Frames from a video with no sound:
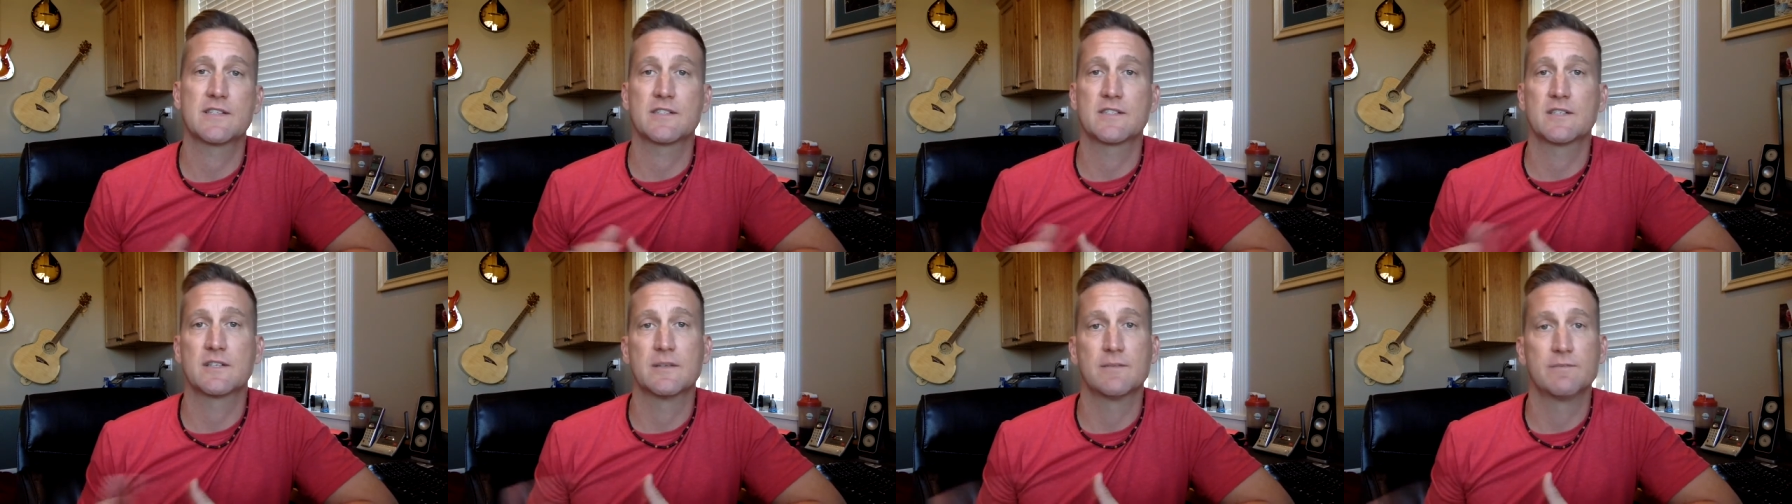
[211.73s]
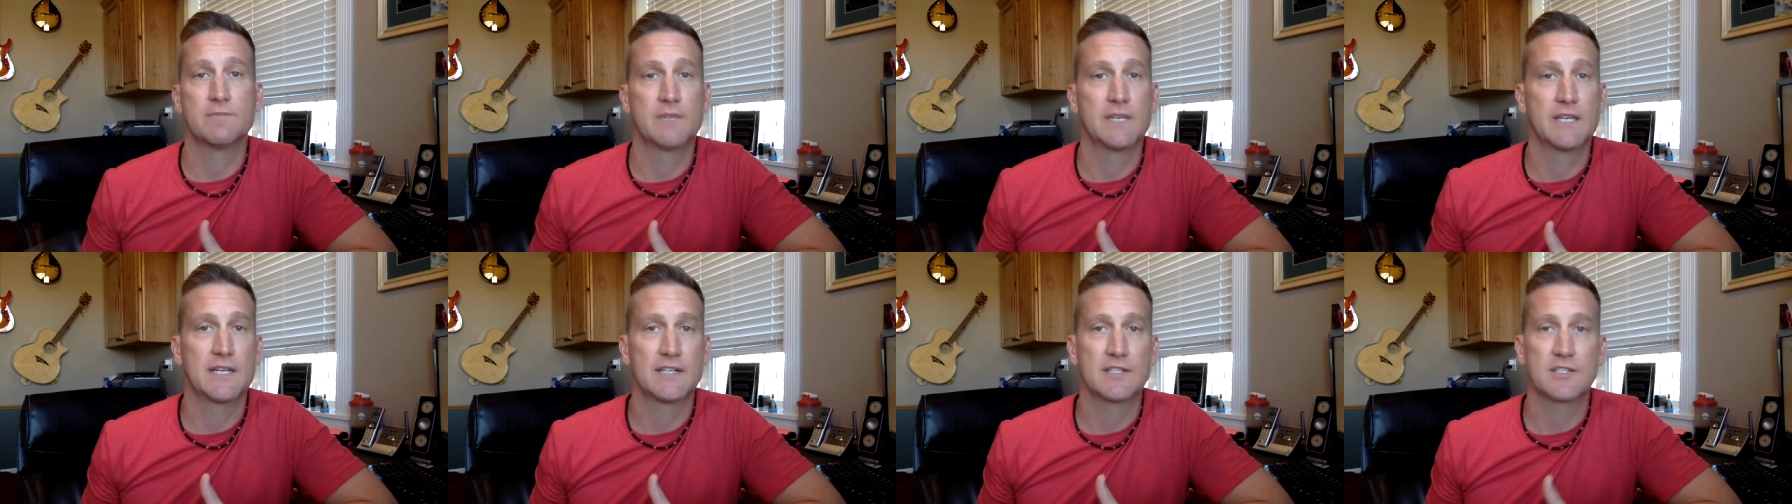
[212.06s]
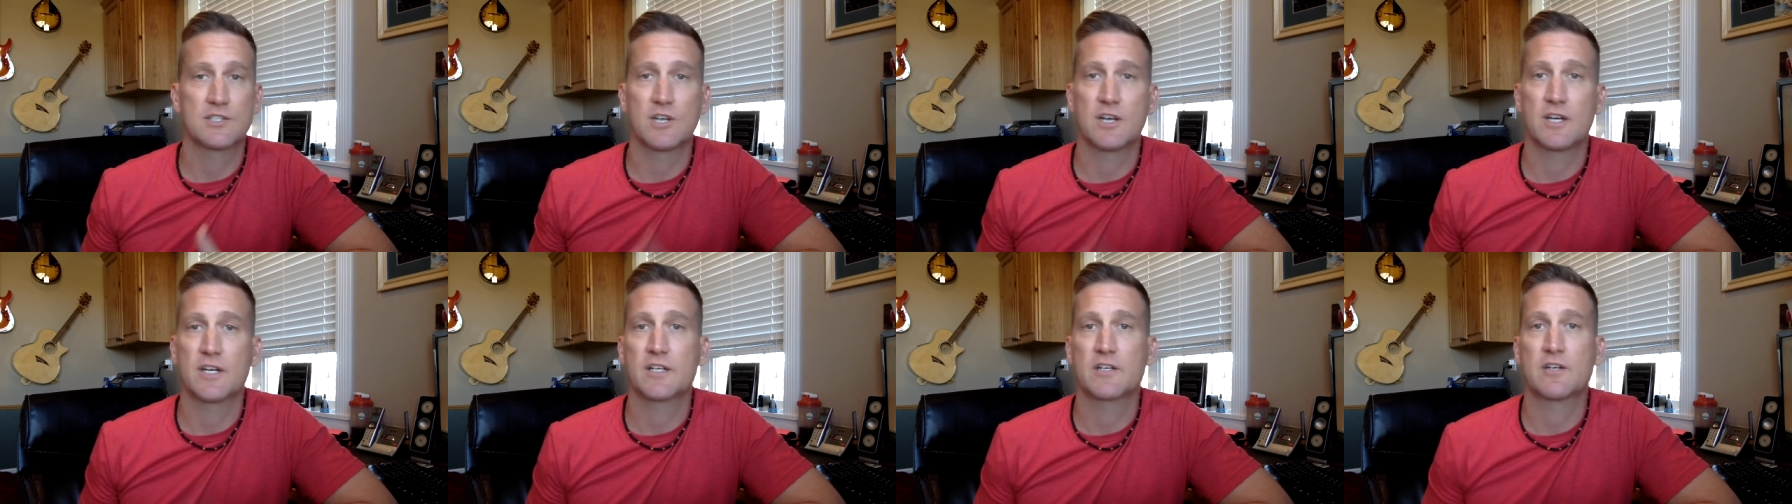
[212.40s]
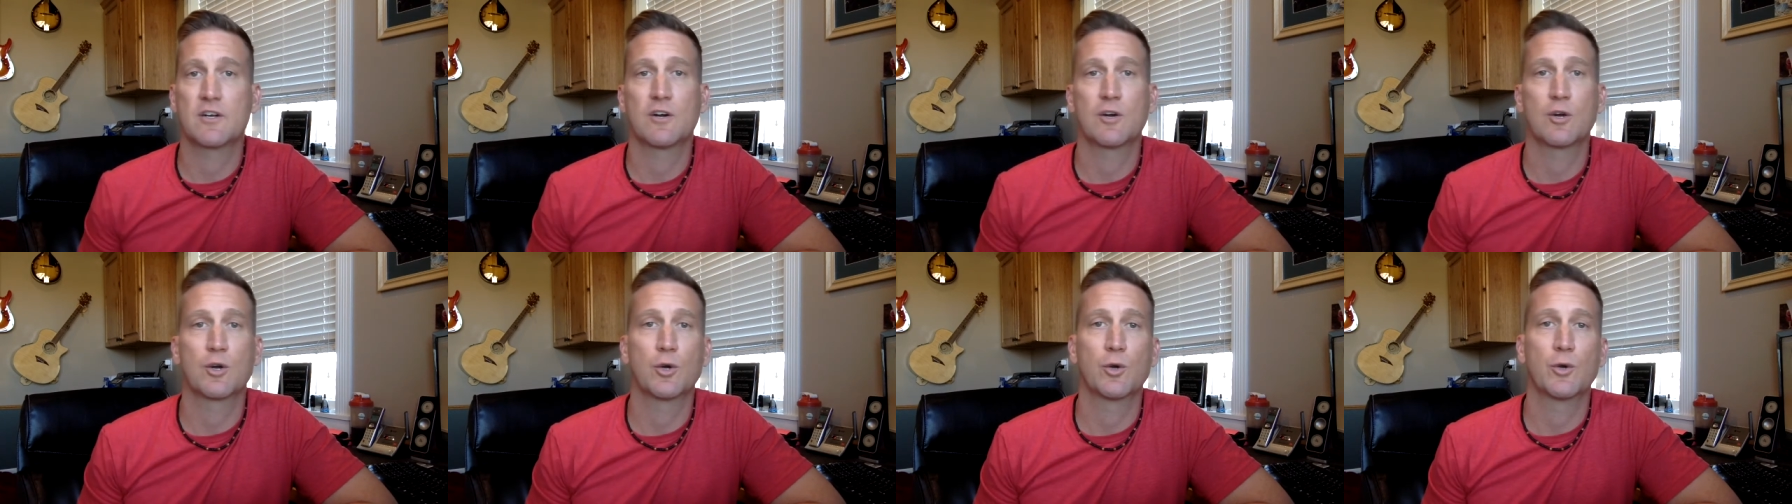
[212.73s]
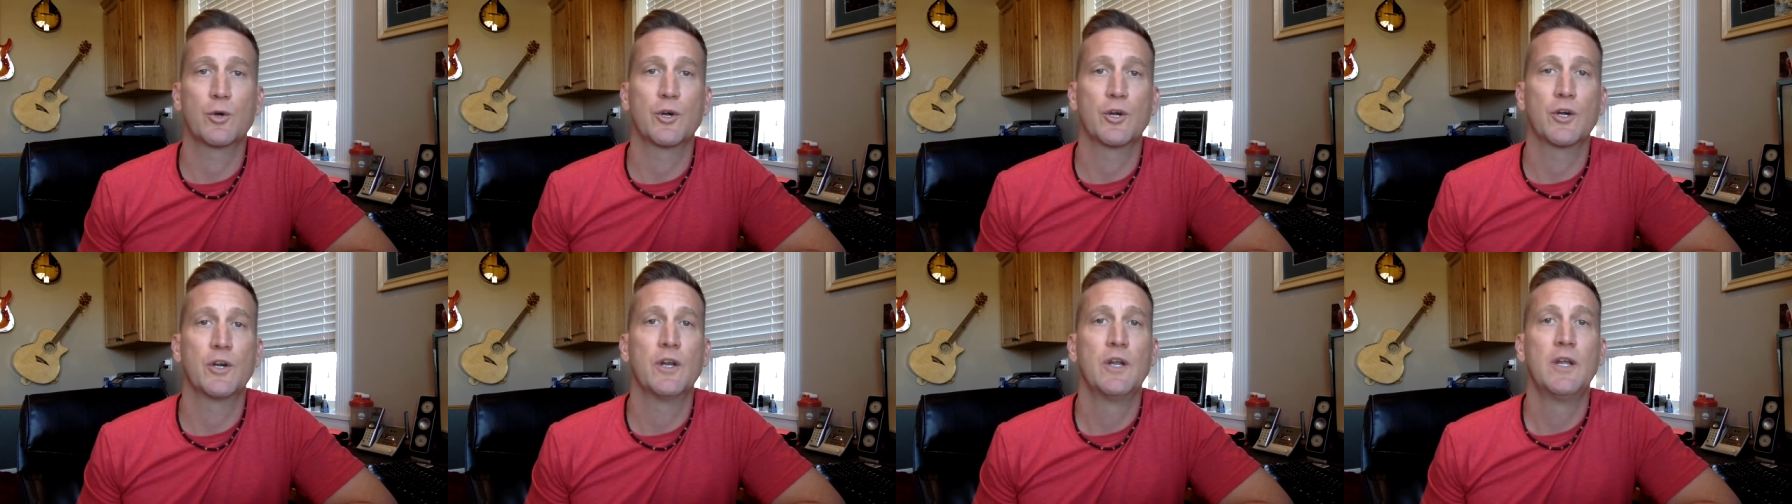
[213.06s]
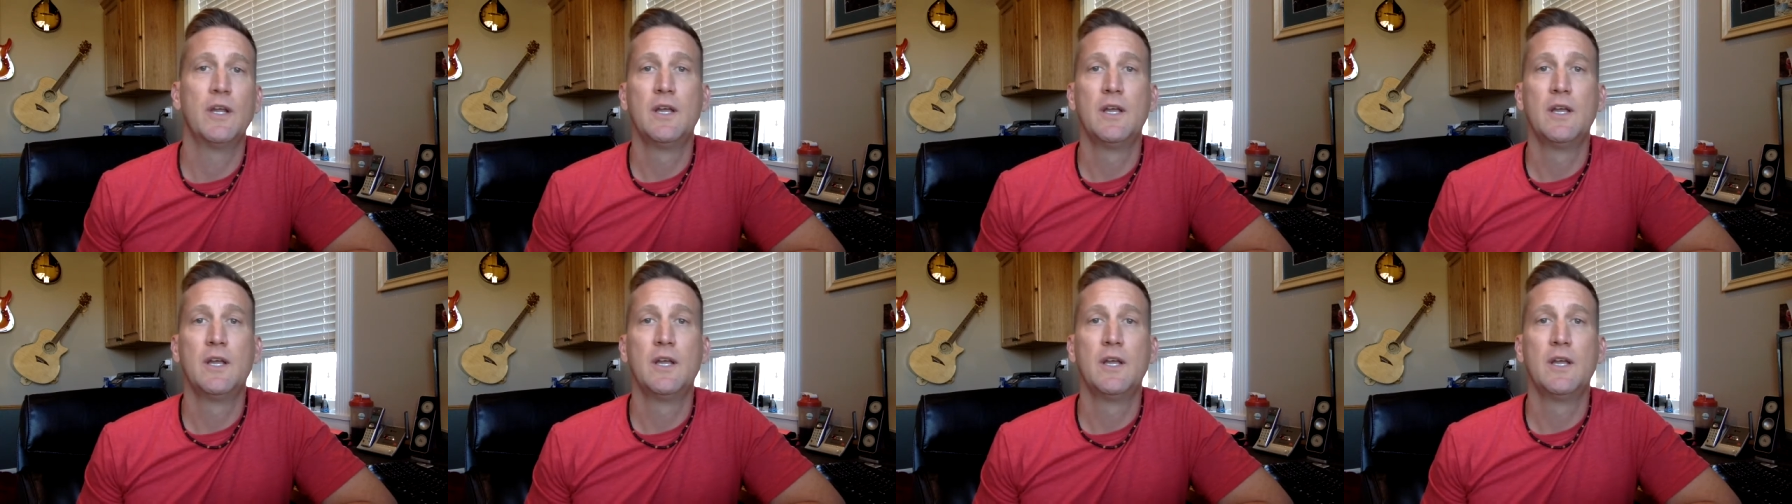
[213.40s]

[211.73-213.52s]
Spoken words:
It's an exotic car owner.